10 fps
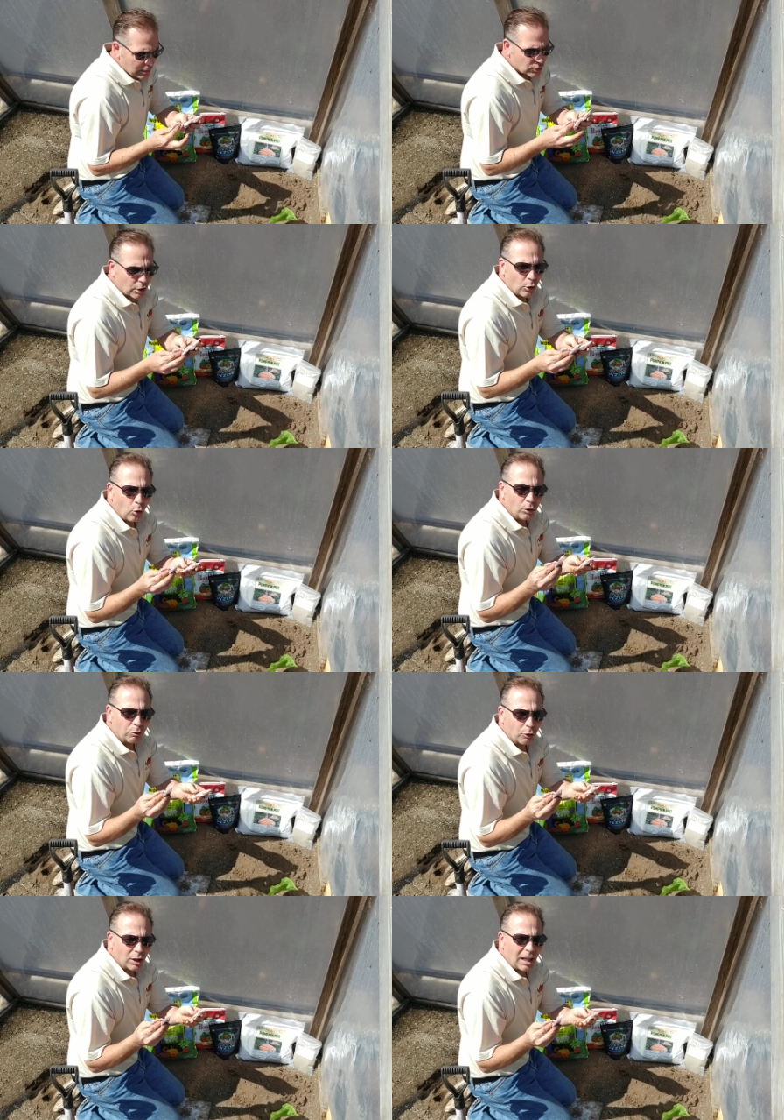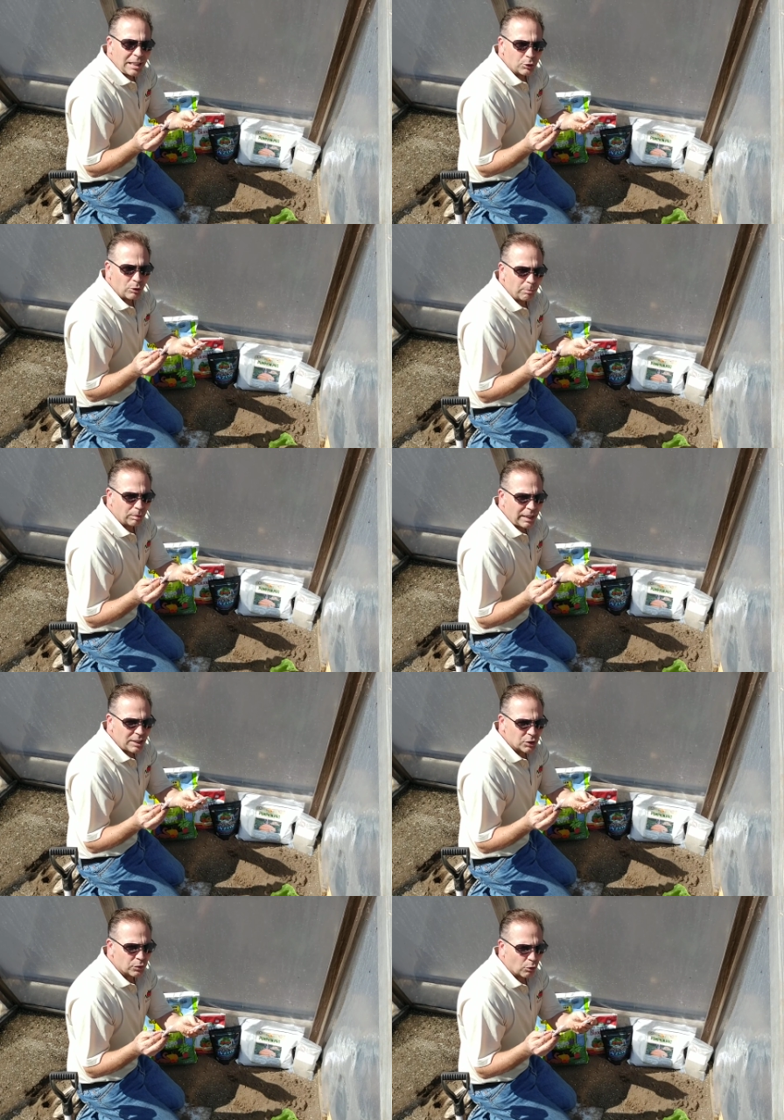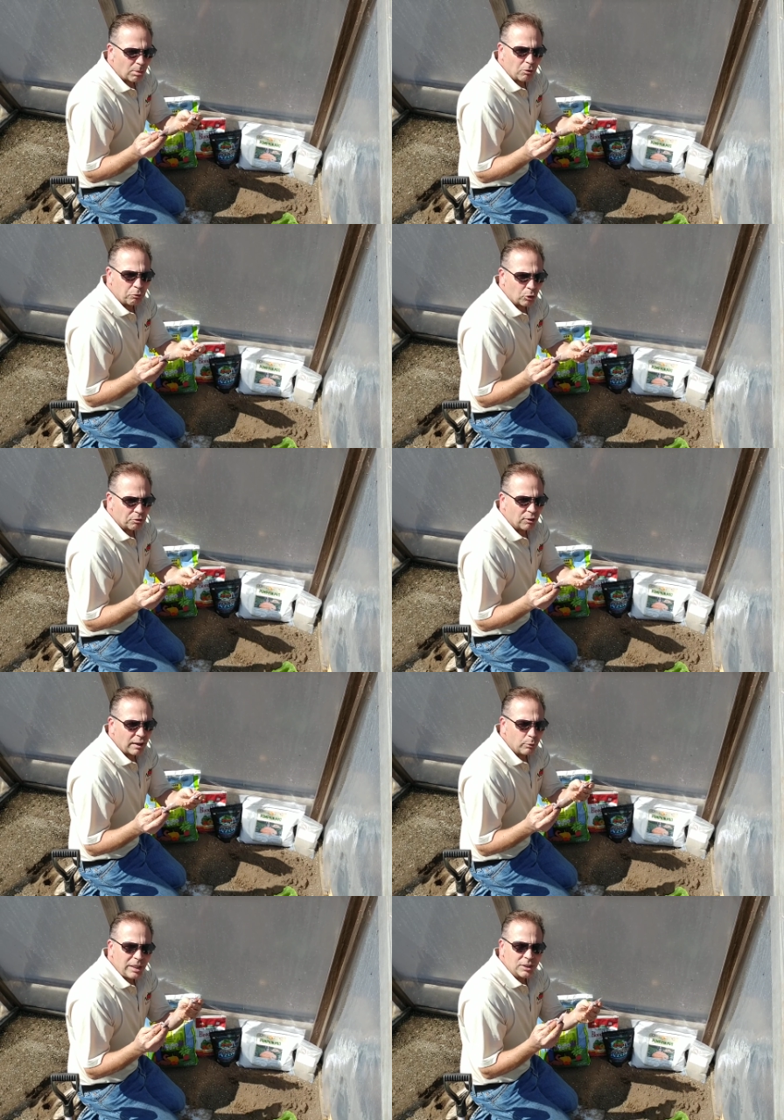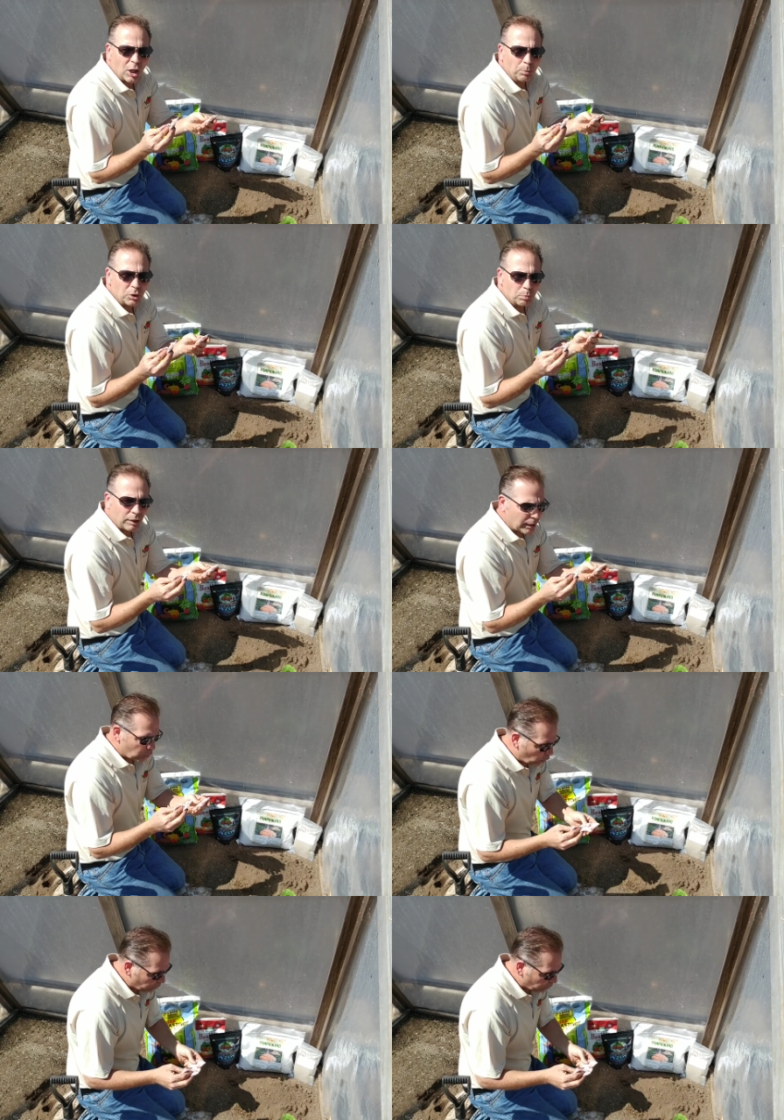This is going to hold fertilizer in place for about 4 to 5 weeks to help this plant